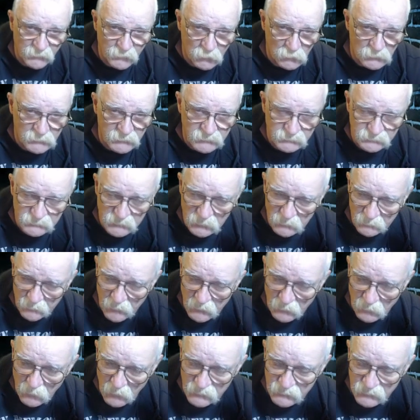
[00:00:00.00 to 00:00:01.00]
20. Now, am
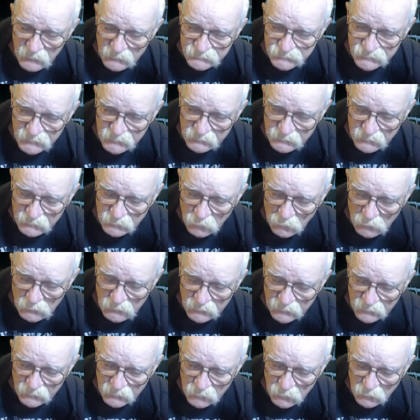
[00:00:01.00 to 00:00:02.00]
I right on saying the
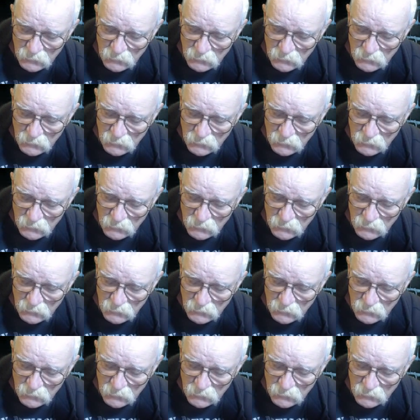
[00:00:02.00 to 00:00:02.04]
20th and